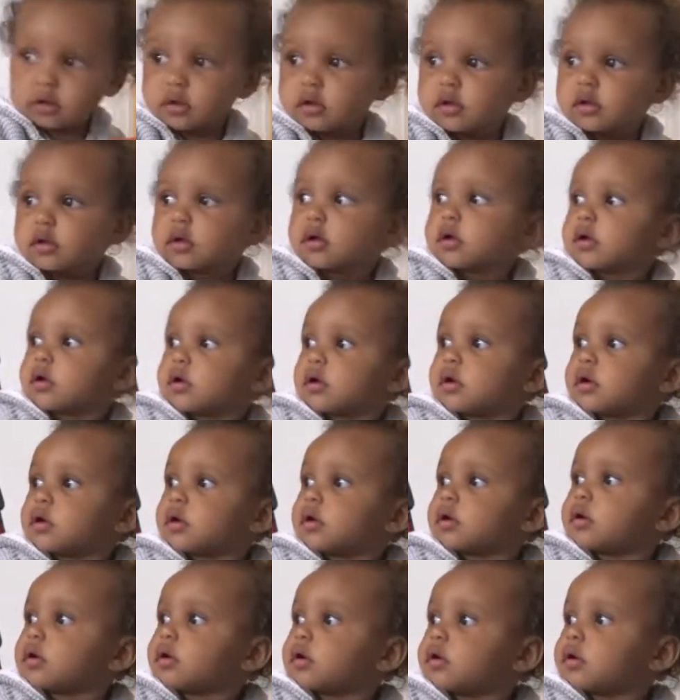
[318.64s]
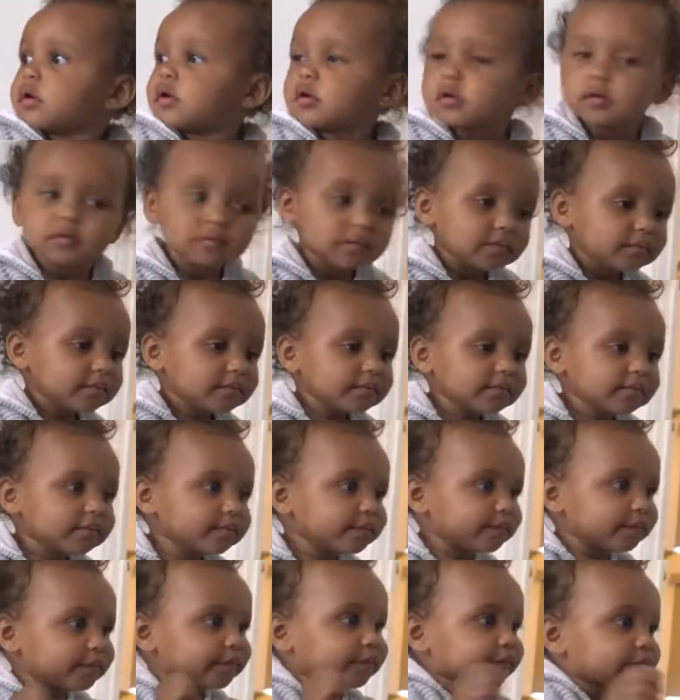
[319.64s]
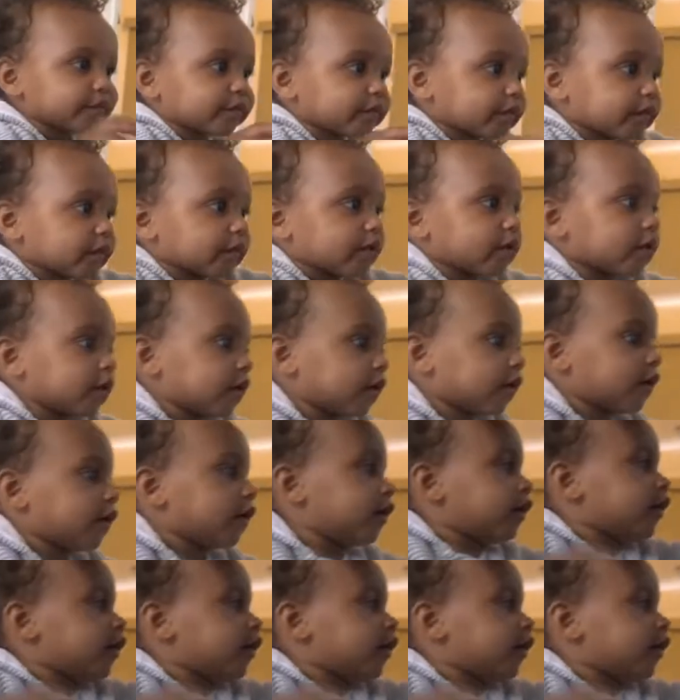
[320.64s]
You mad? You mad we had to come